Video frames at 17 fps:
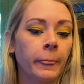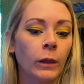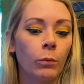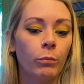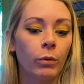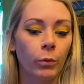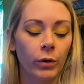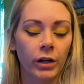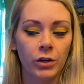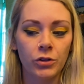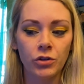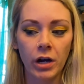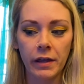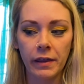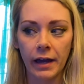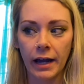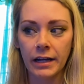But we're going to try
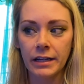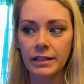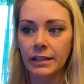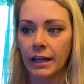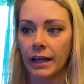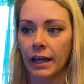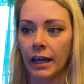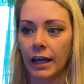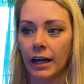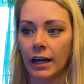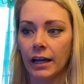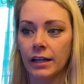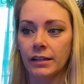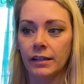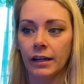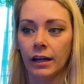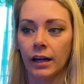that.
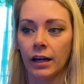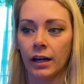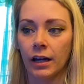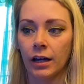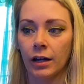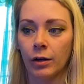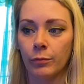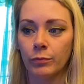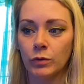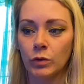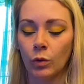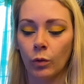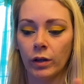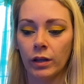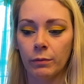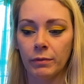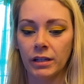And so
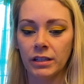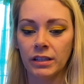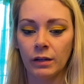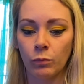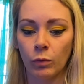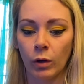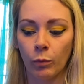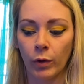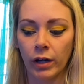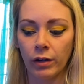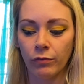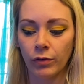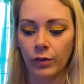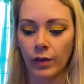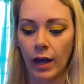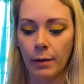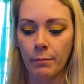in the meantime, while I'm waiting for
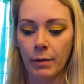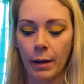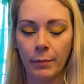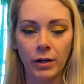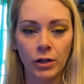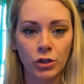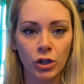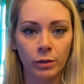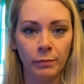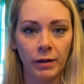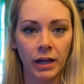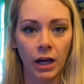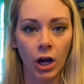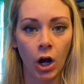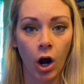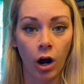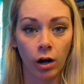them, I'm going to start
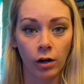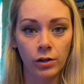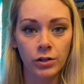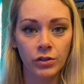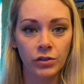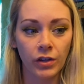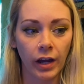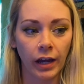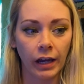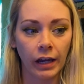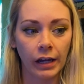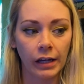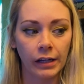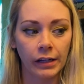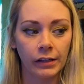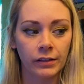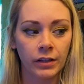making cards.
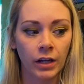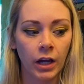And